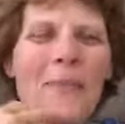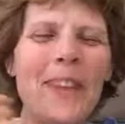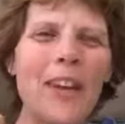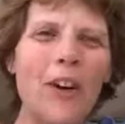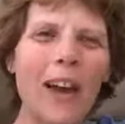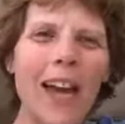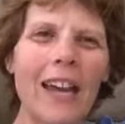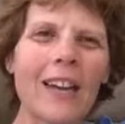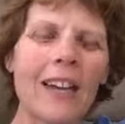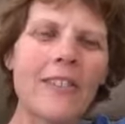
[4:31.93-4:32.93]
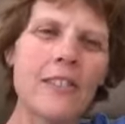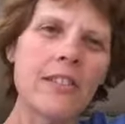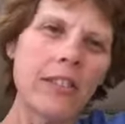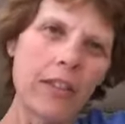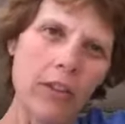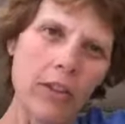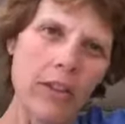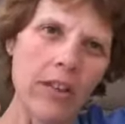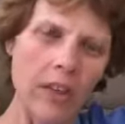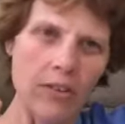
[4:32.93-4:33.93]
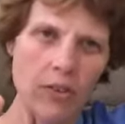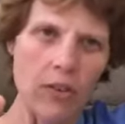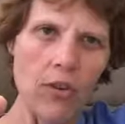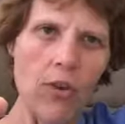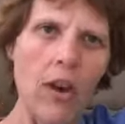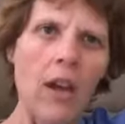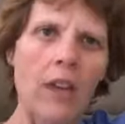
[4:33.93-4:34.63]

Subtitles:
They are adolescents, and they're going to test you.